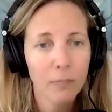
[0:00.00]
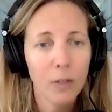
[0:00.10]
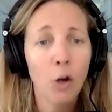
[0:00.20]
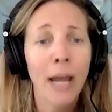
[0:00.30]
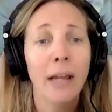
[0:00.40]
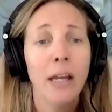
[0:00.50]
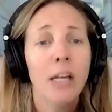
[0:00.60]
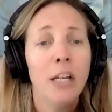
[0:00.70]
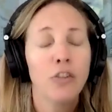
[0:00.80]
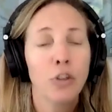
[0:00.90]
Okay,
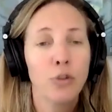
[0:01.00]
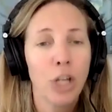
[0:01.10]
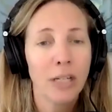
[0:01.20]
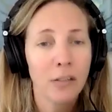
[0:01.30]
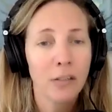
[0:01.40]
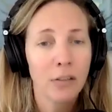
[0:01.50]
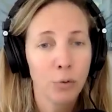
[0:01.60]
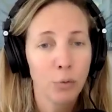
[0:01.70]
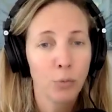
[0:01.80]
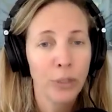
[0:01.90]
so just
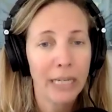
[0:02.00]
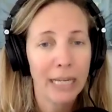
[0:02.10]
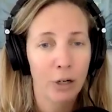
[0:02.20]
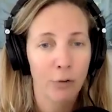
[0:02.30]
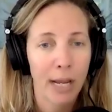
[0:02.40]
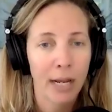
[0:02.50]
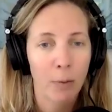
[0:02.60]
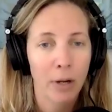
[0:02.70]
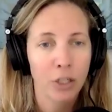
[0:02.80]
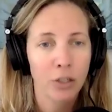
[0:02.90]
to reiterate,
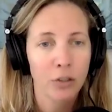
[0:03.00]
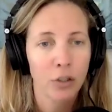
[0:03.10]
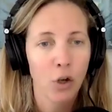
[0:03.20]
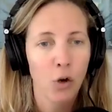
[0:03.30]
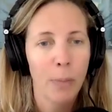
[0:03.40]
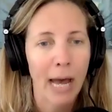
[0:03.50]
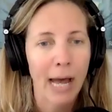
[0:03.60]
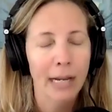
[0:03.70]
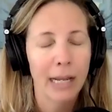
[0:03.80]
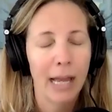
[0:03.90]
I want to just go
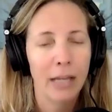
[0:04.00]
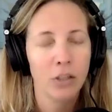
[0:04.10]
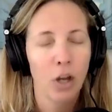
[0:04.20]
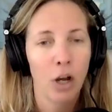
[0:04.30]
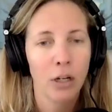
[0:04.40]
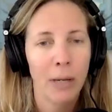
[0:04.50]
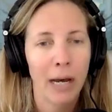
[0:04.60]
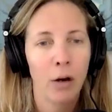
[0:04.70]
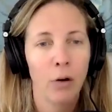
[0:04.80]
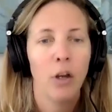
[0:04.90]
back and talk
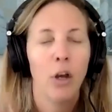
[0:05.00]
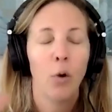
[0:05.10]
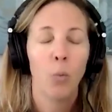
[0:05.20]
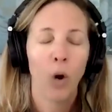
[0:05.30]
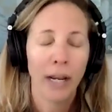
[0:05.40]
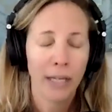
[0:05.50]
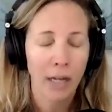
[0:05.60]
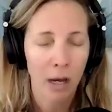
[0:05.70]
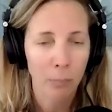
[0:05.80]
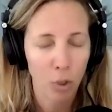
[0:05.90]
about what an
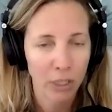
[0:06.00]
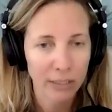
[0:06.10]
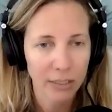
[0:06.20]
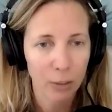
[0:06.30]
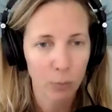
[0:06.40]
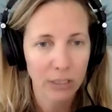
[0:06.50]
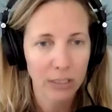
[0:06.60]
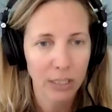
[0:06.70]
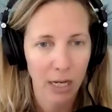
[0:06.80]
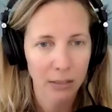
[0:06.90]
onboarding sequence
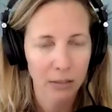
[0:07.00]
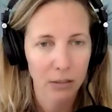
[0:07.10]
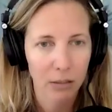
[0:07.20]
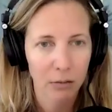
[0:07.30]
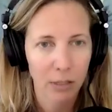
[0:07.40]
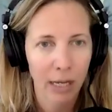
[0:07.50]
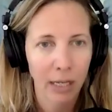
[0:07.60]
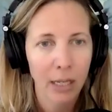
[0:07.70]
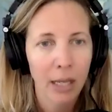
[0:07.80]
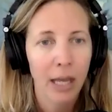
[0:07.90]
does,
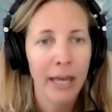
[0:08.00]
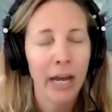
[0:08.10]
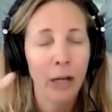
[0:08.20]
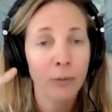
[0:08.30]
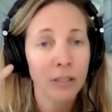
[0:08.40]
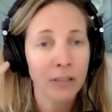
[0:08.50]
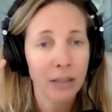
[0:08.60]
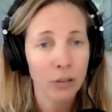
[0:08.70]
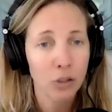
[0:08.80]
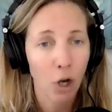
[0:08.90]
okay? It helps to set
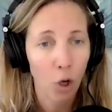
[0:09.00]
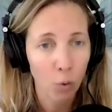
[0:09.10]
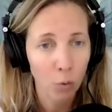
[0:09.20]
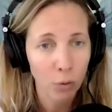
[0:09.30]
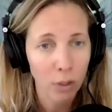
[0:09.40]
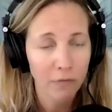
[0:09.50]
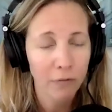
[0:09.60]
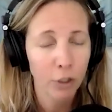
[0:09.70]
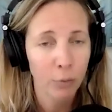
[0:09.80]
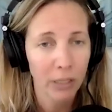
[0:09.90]
the tone
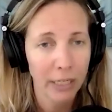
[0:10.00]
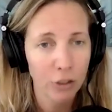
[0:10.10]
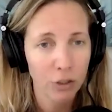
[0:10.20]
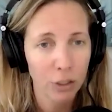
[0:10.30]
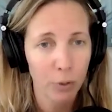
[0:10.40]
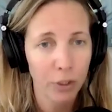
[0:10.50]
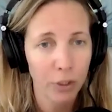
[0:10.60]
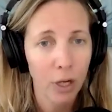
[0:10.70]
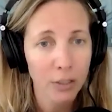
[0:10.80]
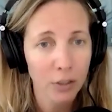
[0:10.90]
for your relationship with your
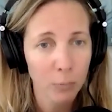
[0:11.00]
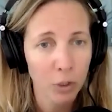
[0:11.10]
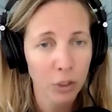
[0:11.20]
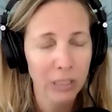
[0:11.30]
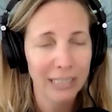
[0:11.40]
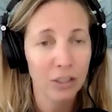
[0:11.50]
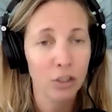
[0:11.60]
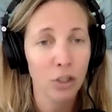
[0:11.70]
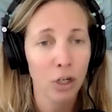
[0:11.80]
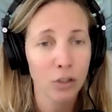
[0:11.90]
customers. It
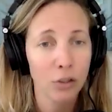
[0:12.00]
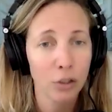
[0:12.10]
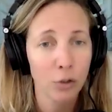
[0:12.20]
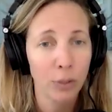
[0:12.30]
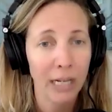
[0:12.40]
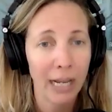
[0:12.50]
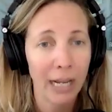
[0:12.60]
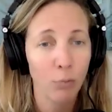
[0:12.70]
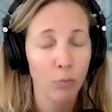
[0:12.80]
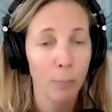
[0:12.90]
starts to
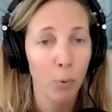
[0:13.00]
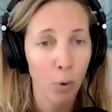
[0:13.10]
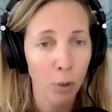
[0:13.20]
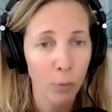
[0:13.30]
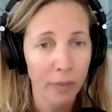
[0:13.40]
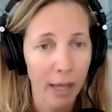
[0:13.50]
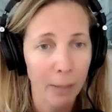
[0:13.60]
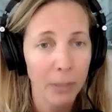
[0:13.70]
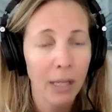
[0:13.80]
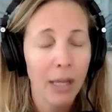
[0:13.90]
create rapport with
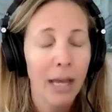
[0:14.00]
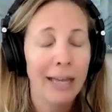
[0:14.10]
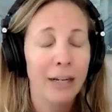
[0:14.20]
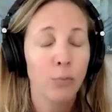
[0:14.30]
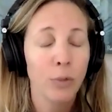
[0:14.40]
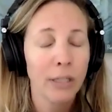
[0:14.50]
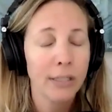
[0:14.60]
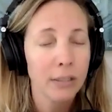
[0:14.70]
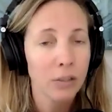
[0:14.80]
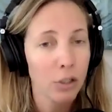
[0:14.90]
them, and it really
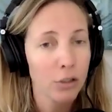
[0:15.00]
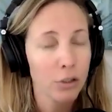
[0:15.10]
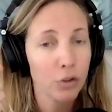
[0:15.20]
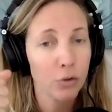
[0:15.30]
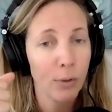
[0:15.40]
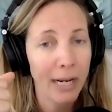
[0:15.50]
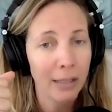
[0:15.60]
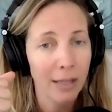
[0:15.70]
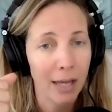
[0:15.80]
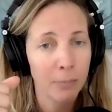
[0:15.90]
does start to
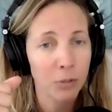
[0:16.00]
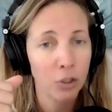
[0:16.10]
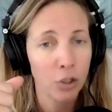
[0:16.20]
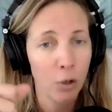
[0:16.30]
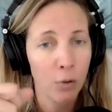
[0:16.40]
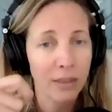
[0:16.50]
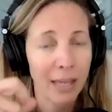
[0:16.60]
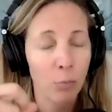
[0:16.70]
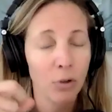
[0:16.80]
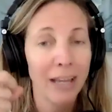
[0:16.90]
train them to know that
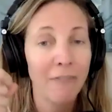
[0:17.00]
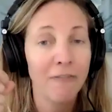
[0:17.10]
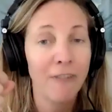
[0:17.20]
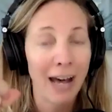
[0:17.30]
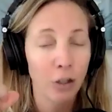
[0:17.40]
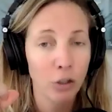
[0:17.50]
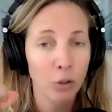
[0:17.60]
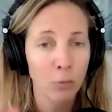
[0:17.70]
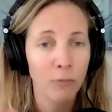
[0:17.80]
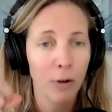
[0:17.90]
they will get
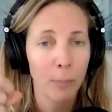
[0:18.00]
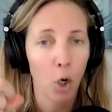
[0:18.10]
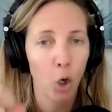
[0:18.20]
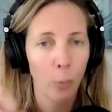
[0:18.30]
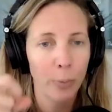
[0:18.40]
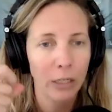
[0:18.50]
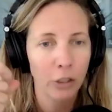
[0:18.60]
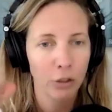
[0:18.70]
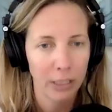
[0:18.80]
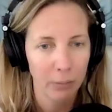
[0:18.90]
value from opening
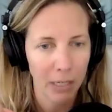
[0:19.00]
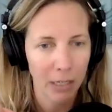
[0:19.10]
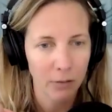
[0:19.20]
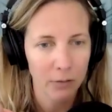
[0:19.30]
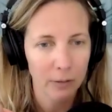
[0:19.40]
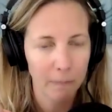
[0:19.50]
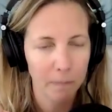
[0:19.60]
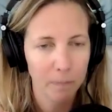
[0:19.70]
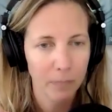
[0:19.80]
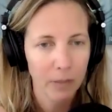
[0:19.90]
your emails.
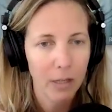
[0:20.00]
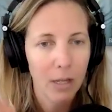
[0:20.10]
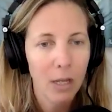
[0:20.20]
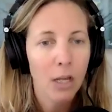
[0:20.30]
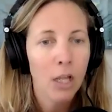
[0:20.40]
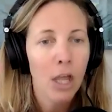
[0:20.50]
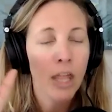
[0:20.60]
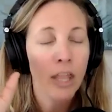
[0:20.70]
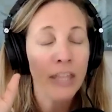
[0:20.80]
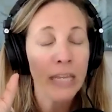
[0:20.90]

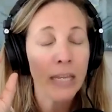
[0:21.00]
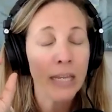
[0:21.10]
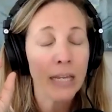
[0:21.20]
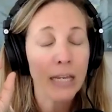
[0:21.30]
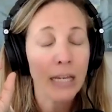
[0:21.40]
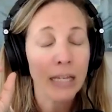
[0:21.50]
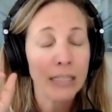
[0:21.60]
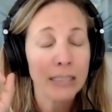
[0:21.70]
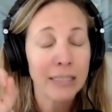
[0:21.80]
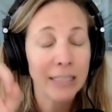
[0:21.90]
The
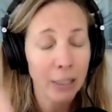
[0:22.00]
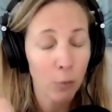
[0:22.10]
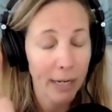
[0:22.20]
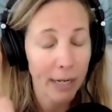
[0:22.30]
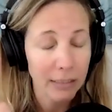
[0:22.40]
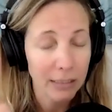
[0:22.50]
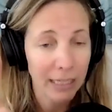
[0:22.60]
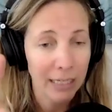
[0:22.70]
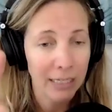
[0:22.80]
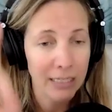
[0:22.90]
sequence
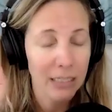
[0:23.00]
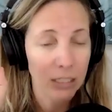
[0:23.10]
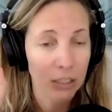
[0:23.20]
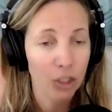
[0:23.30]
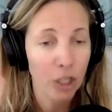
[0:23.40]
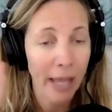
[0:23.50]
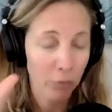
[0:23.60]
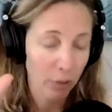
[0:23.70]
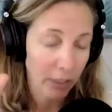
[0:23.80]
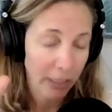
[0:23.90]
is
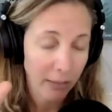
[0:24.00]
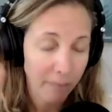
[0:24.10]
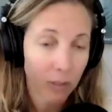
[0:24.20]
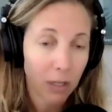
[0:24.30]
generally,